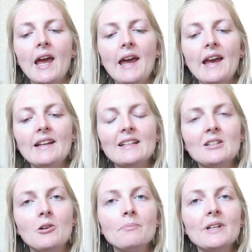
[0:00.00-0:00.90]
And
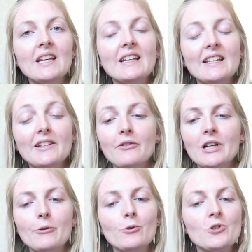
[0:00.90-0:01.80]
that company did a
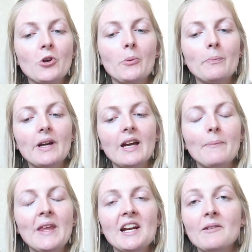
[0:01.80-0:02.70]
really good job
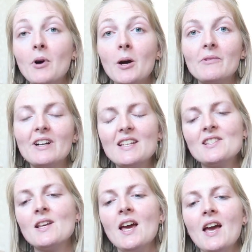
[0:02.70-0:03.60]
here in
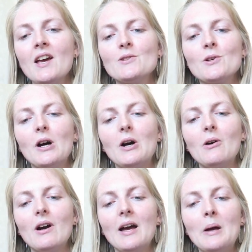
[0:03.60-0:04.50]
Marmaris. So